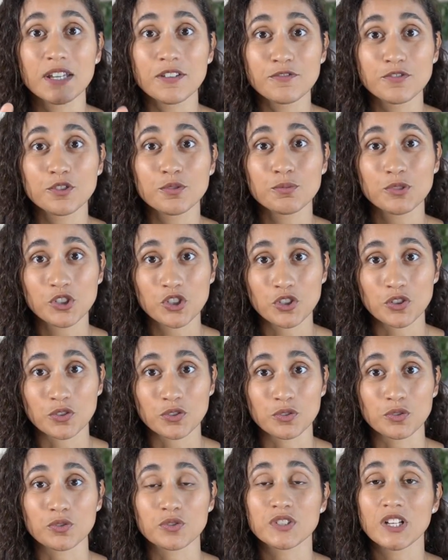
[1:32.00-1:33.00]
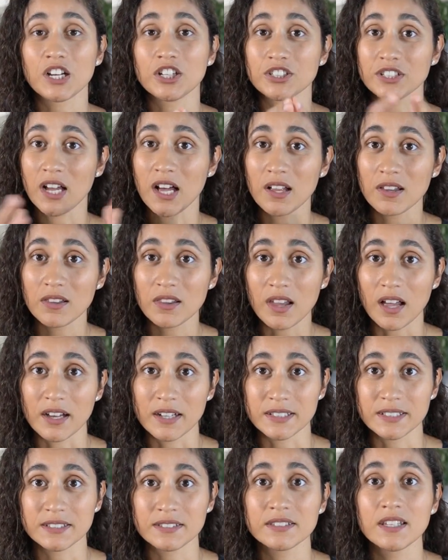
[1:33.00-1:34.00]
if your materials are not
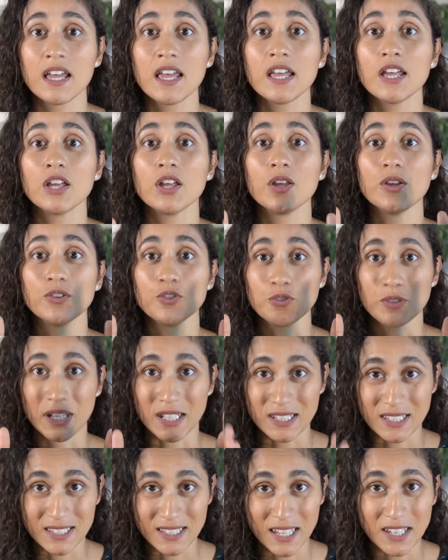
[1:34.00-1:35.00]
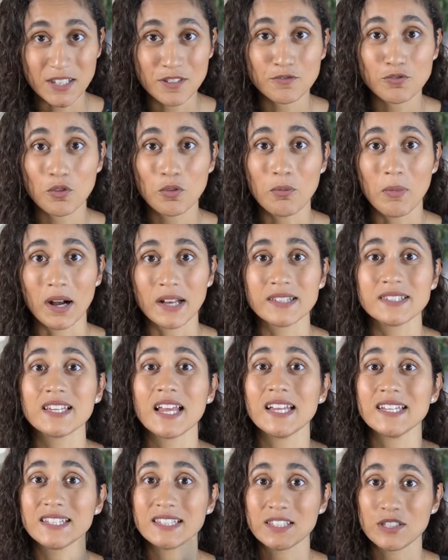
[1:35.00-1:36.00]
aligned, you can study for months
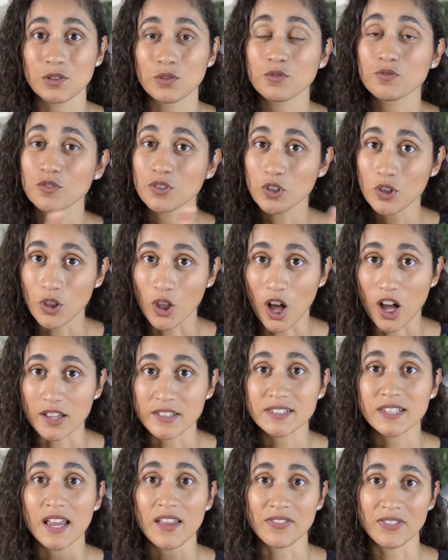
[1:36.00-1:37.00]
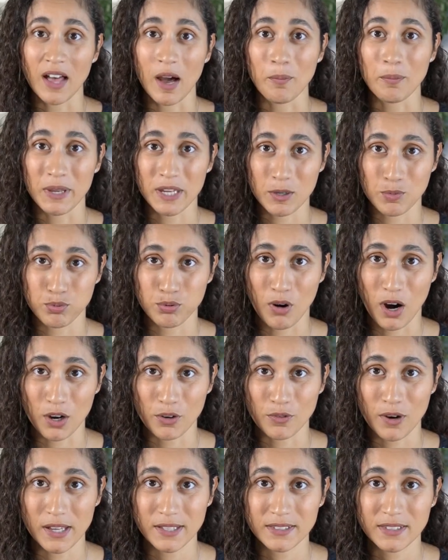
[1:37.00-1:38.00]
and still feel lost and not make
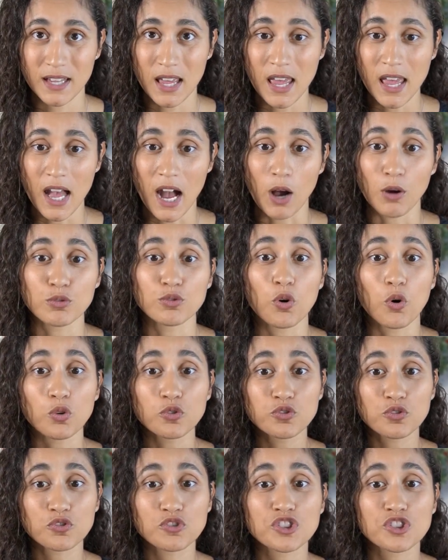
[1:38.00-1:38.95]
progress. I would also